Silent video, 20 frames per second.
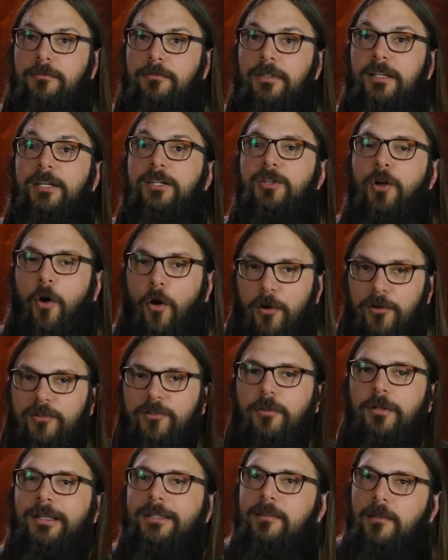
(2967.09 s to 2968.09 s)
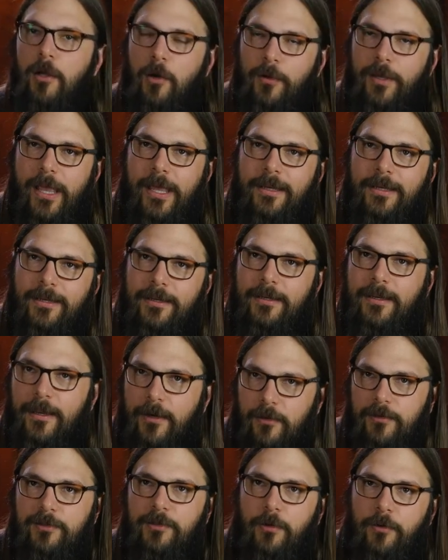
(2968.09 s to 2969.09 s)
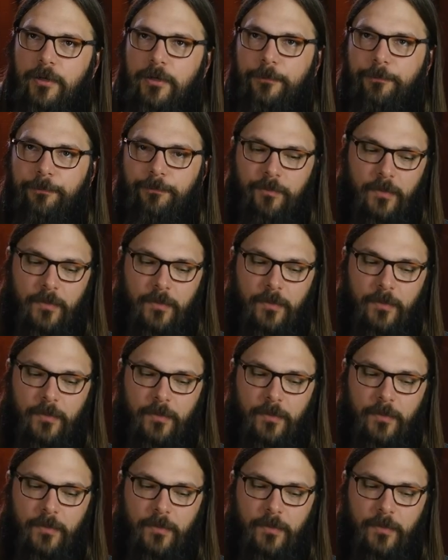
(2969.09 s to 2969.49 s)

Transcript: The Guitar Snell is located in Arizona.